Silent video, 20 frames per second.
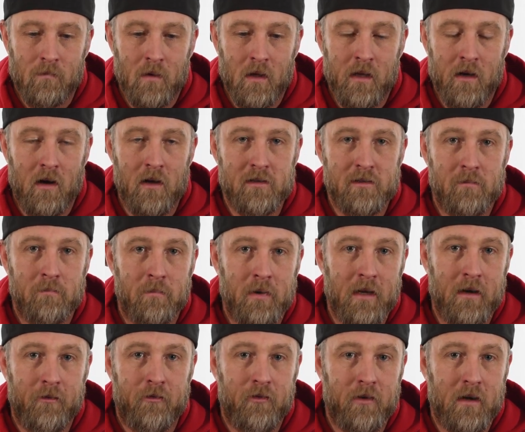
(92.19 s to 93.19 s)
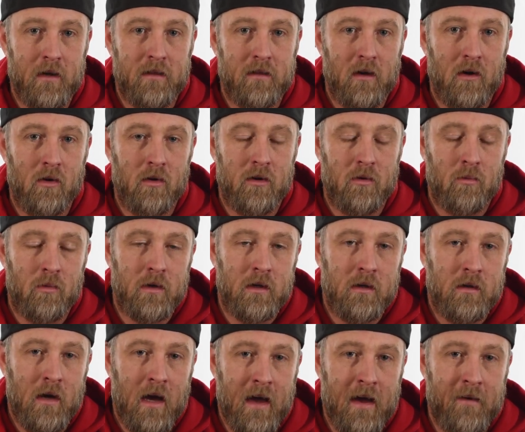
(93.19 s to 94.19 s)
An awesome benefit, though, that
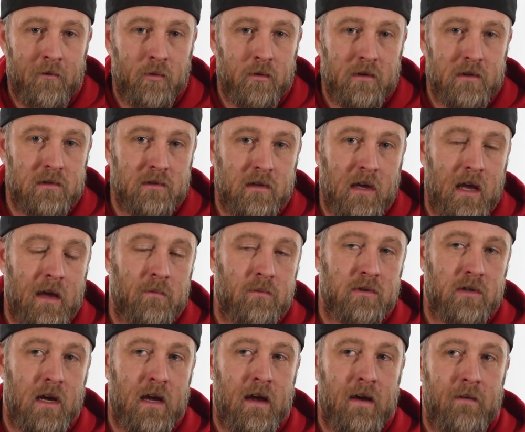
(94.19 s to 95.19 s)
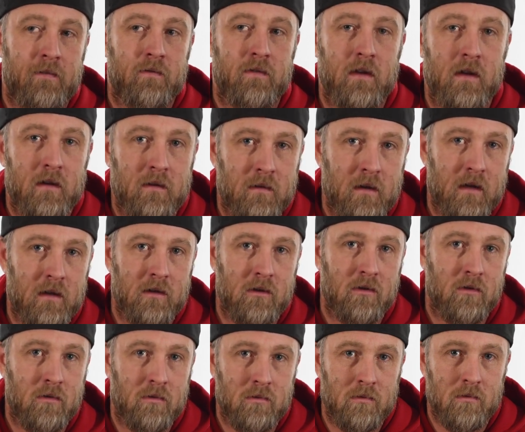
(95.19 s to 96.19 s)
we have with this camshaft that
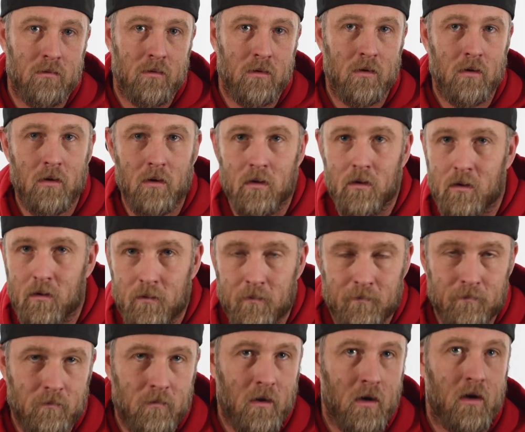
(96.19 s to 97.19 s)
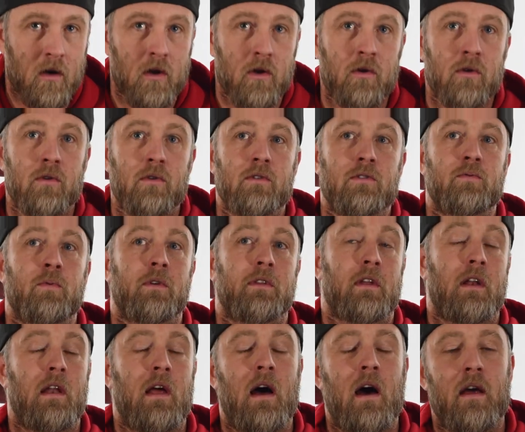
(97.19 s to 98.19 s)
you lose with
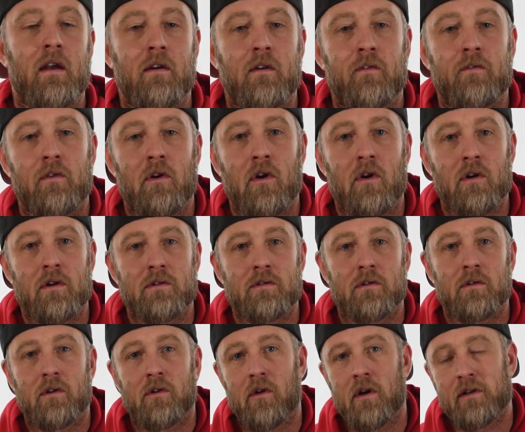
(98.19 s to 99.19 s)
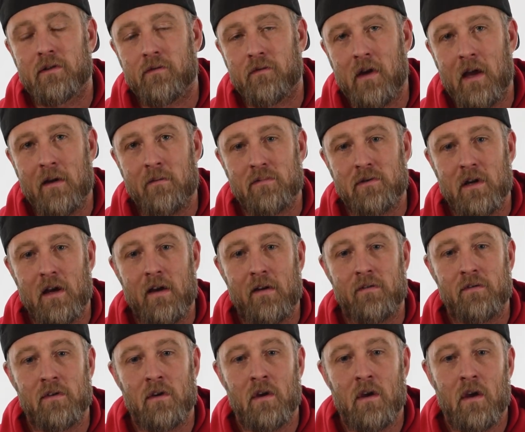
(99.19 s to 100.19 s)
a lot of larger aggressive
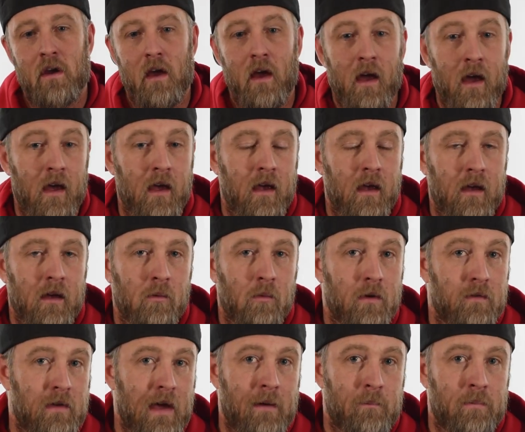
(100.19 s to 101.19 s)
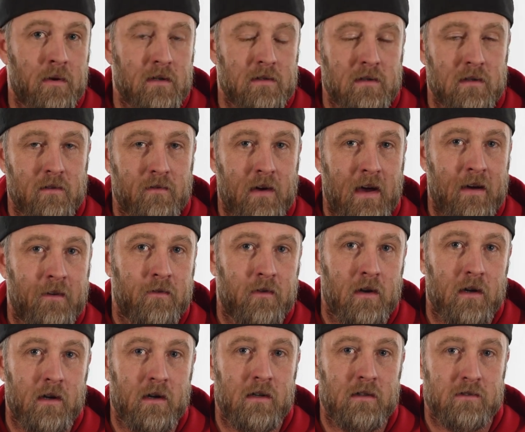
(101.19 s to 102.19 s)
camshafts, A, we've got piston to valve
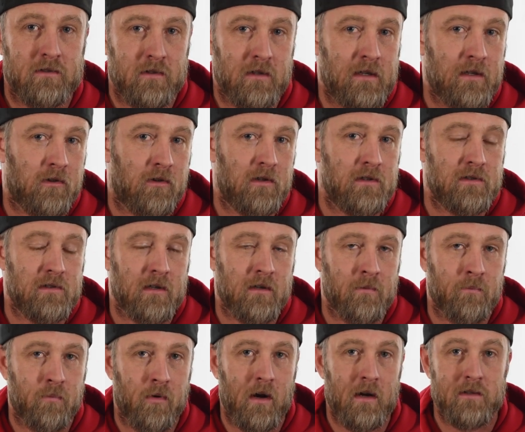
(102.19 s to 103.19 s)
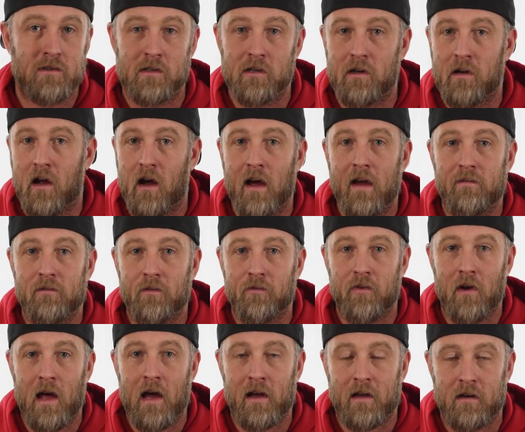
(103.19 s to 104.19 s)
clearance to increase the compression and not have to
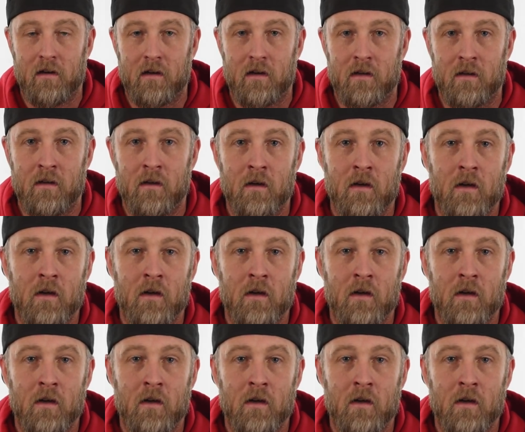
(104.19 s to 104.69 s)
fly cut.